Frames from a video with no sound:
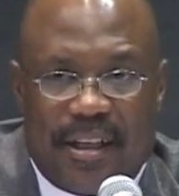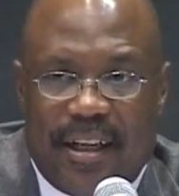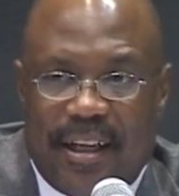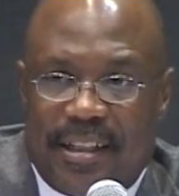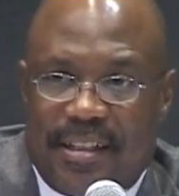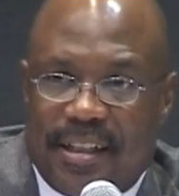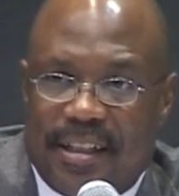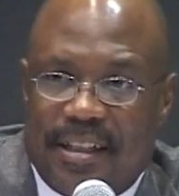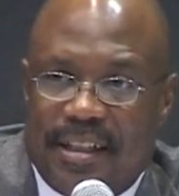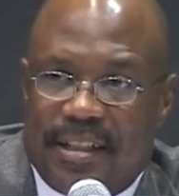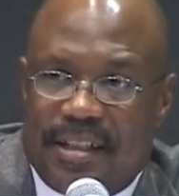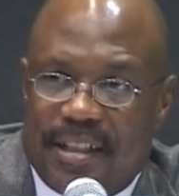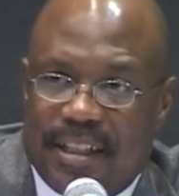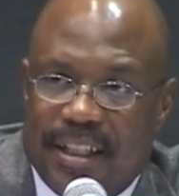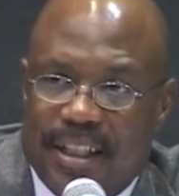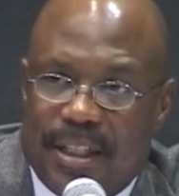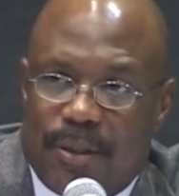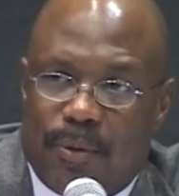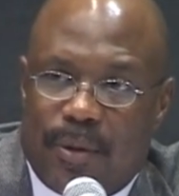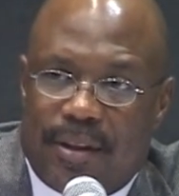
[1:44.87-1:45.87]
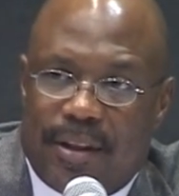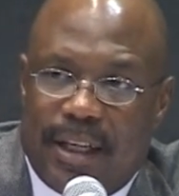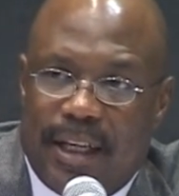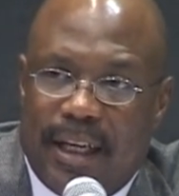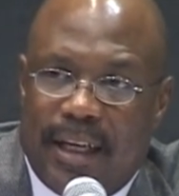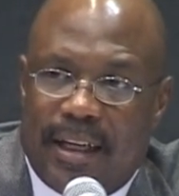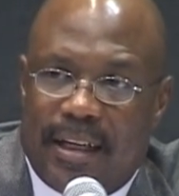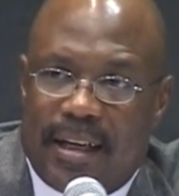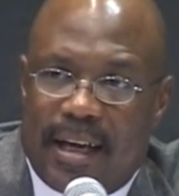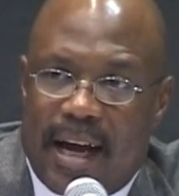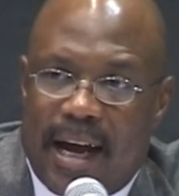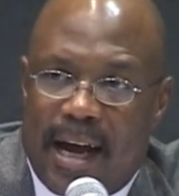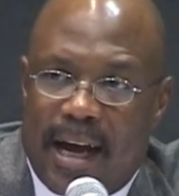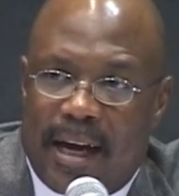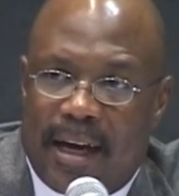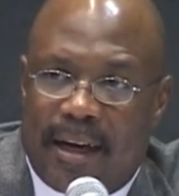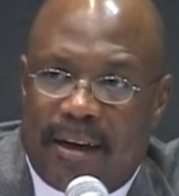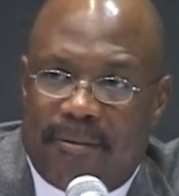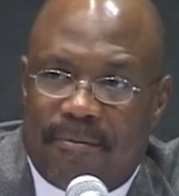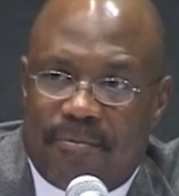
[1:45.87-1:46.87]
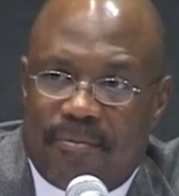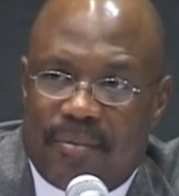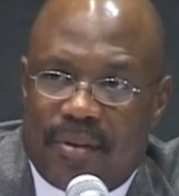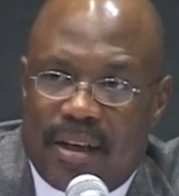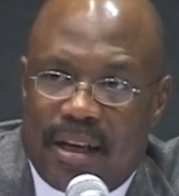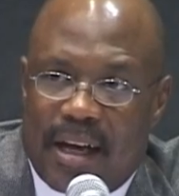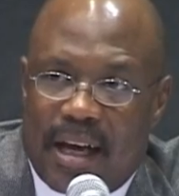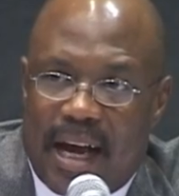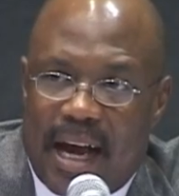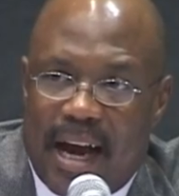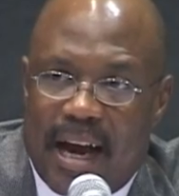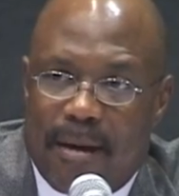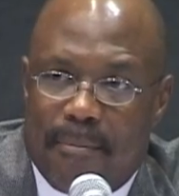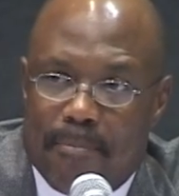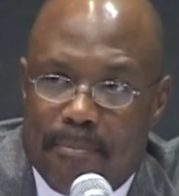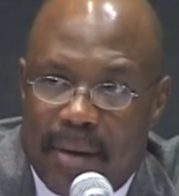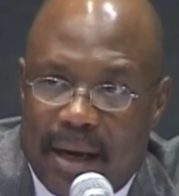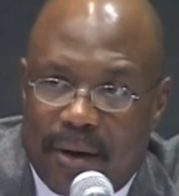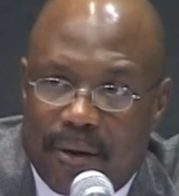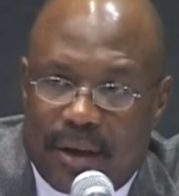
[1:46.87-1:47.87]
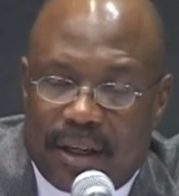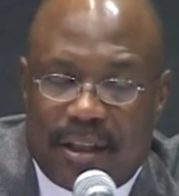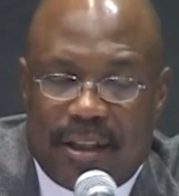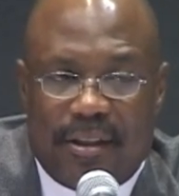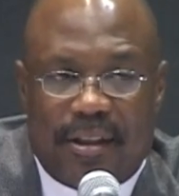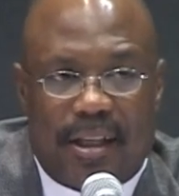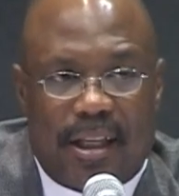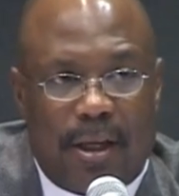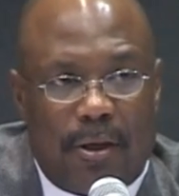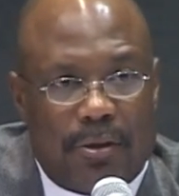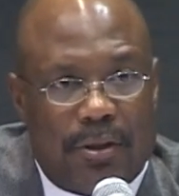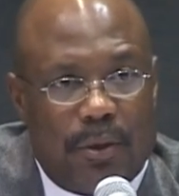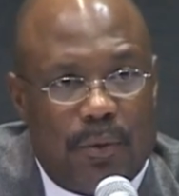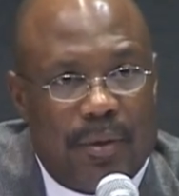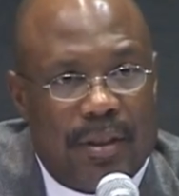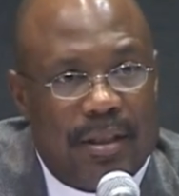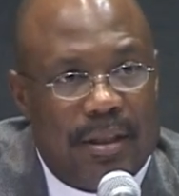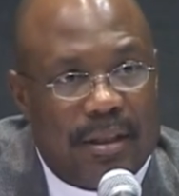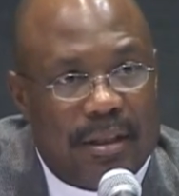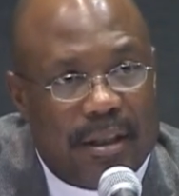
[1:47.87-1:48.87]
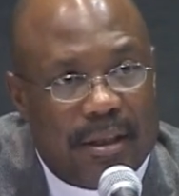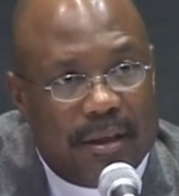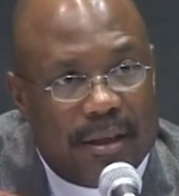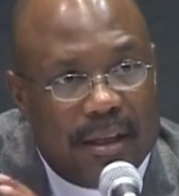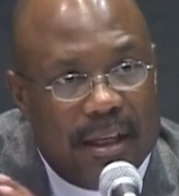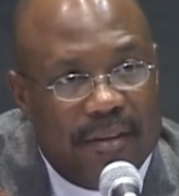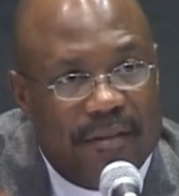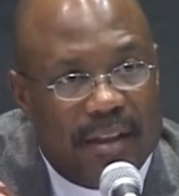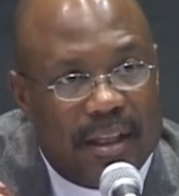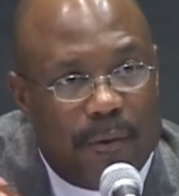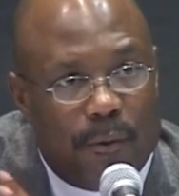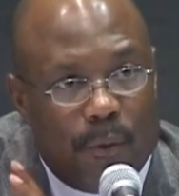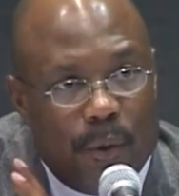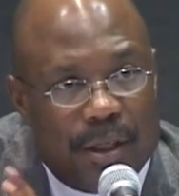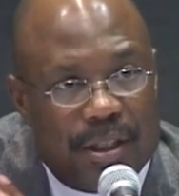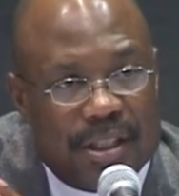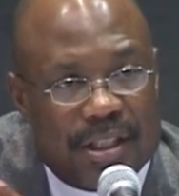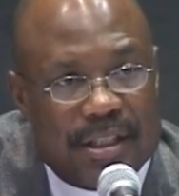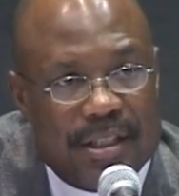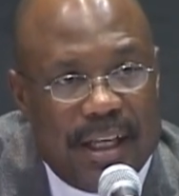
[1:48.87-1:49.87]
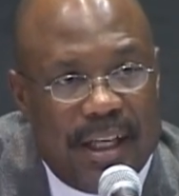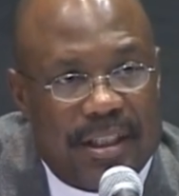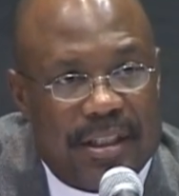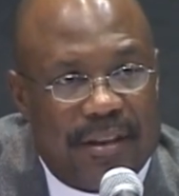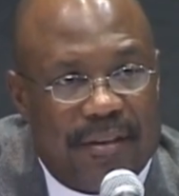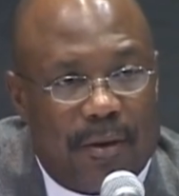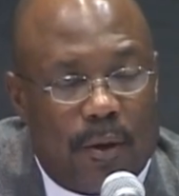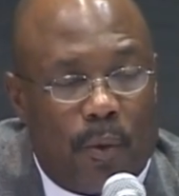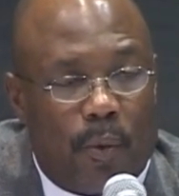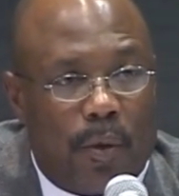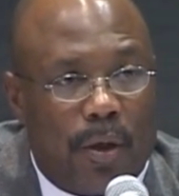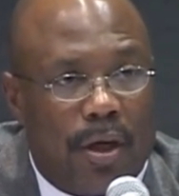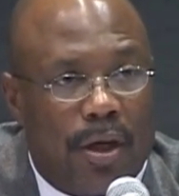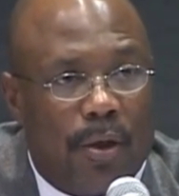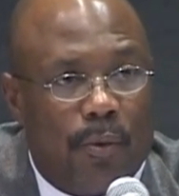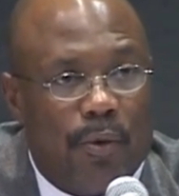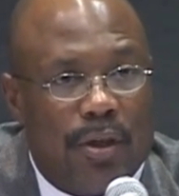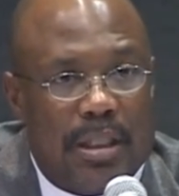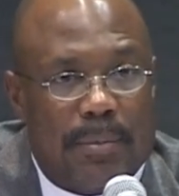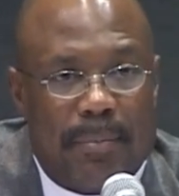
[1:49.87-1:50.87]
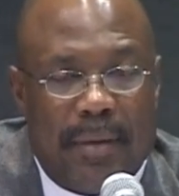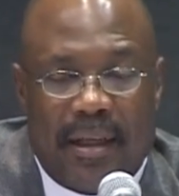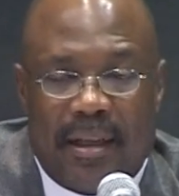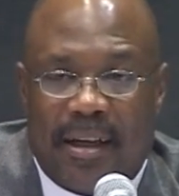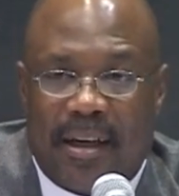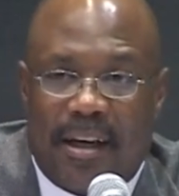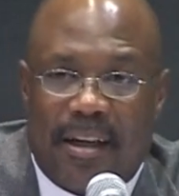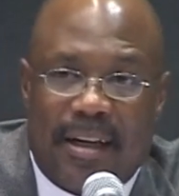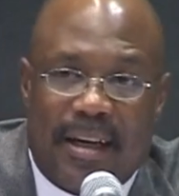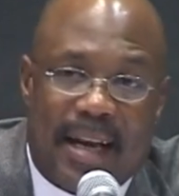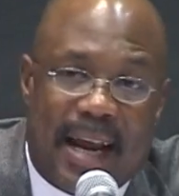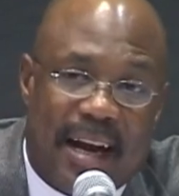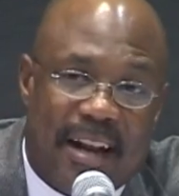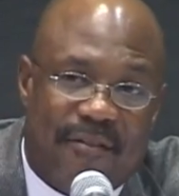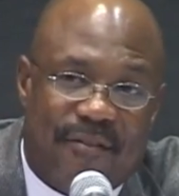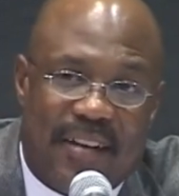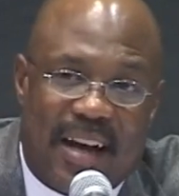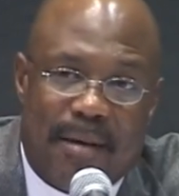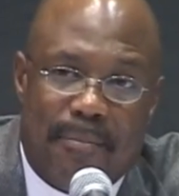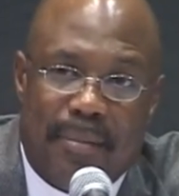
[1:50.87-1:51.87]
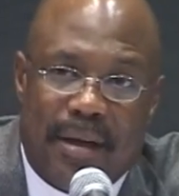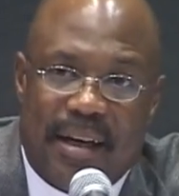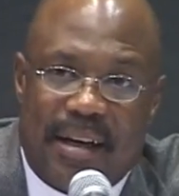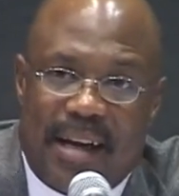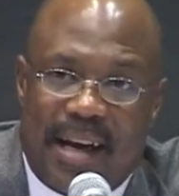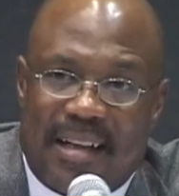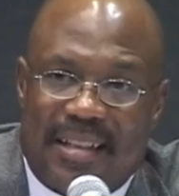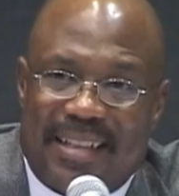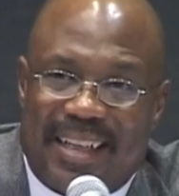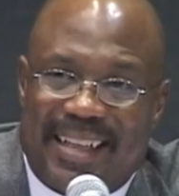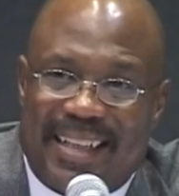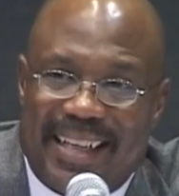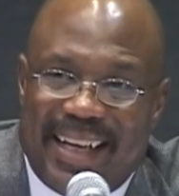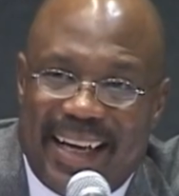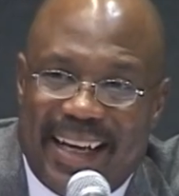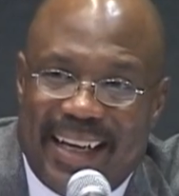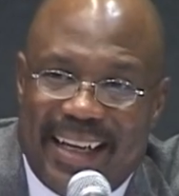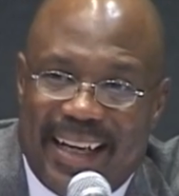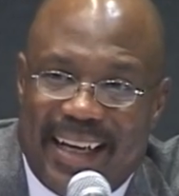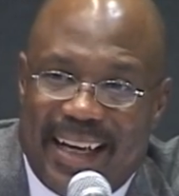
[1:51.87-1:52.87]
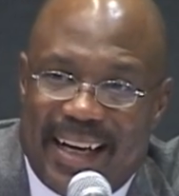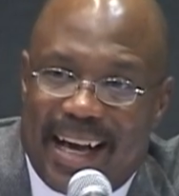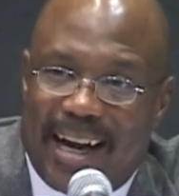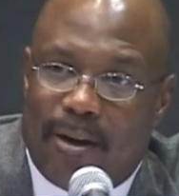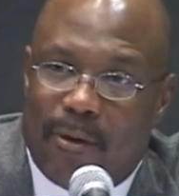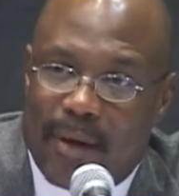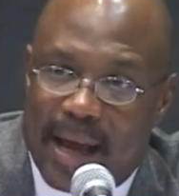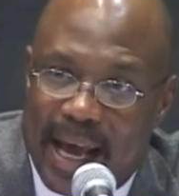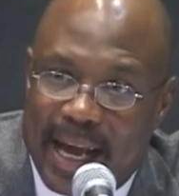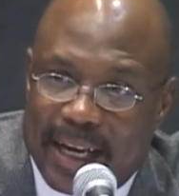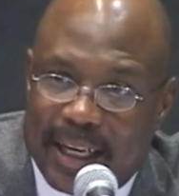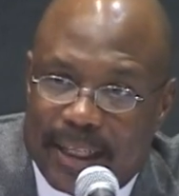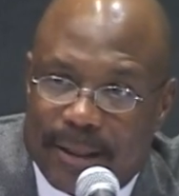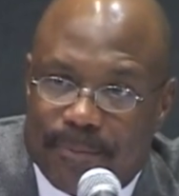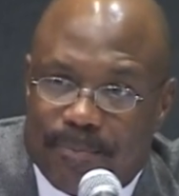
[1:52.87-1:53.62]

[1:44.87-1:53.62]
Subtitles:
It's a disease within our American culture. We live in the richest nation of the world. We're spending $195 million a day in Iraq,